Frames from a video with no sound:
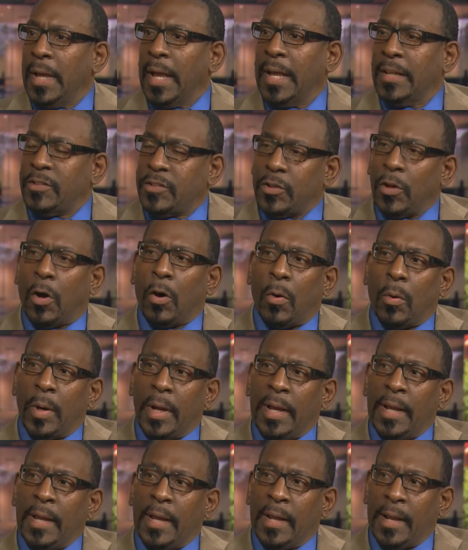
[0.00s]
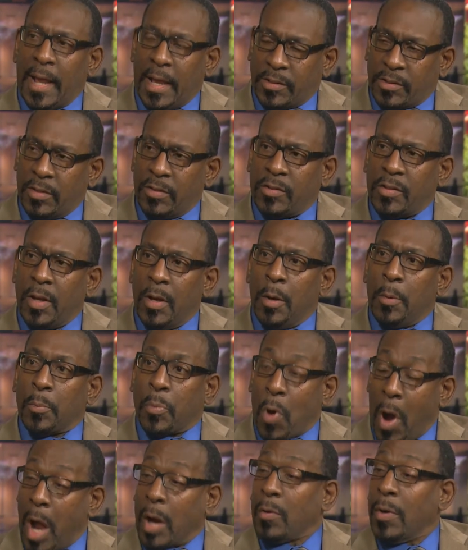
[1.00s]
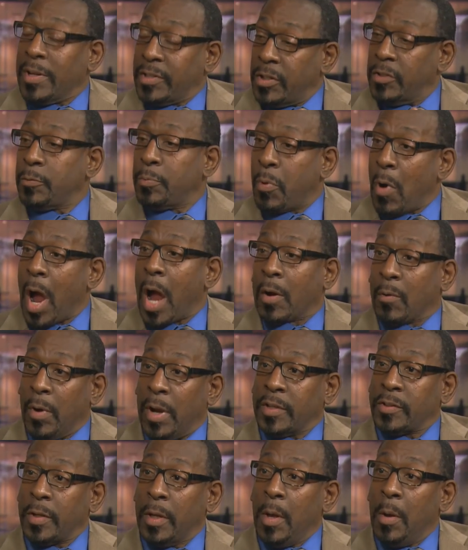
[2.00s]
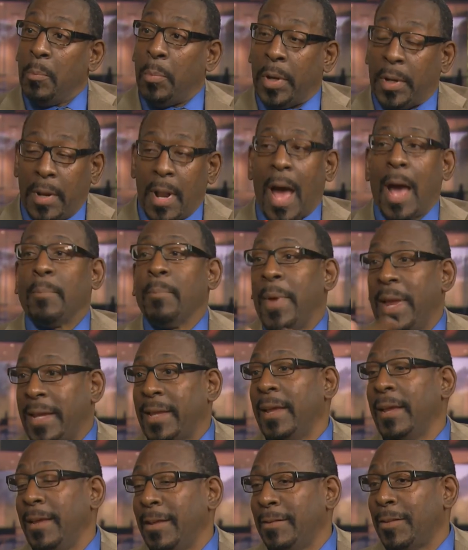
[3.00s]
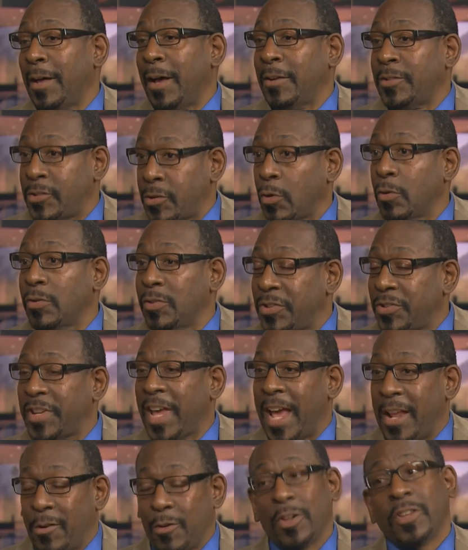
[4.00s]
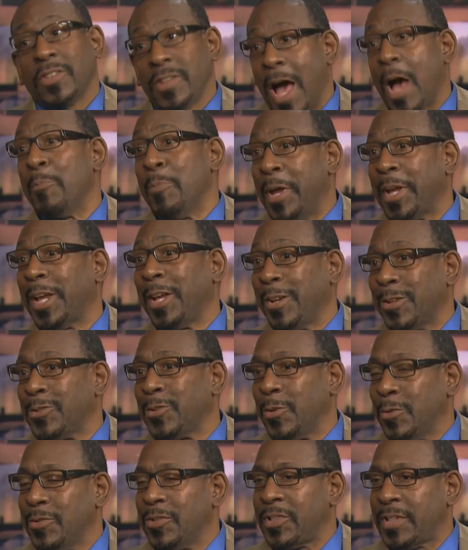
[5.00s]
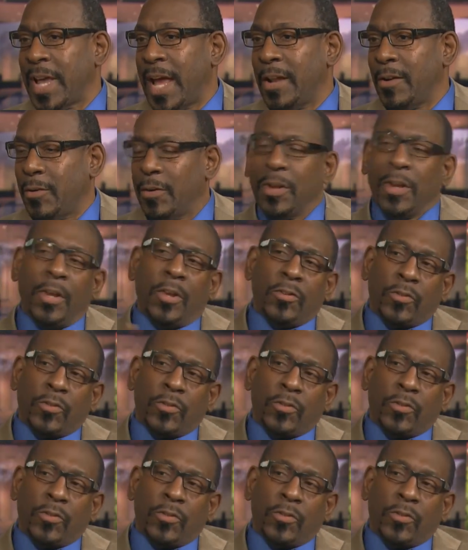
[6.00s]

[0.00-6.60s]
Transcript: And so, in, in essence, progress is progress, but not making a certain standard is not making a certain standard.